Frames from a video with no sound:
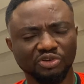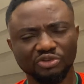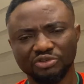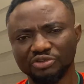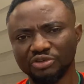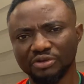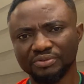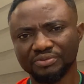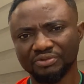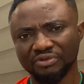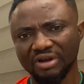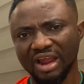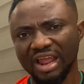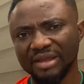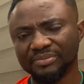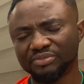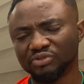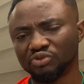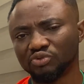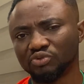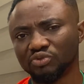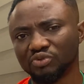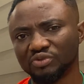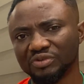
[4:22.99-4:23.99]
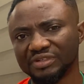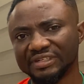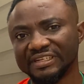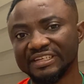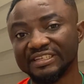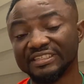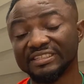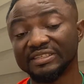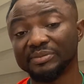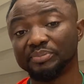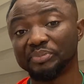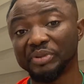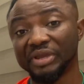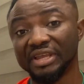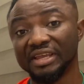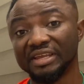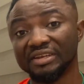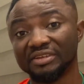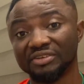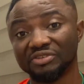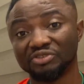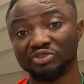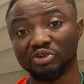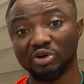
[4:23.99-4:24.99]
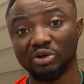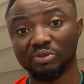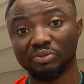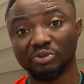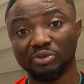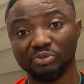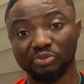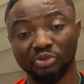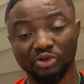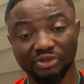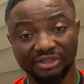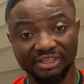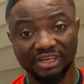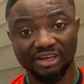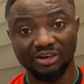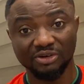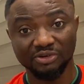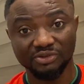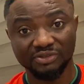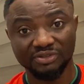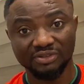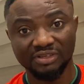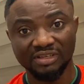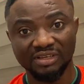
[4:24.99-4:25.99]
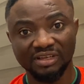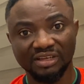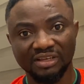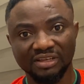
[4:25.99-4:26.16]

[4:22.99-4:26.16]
you subscribe to these paid job portals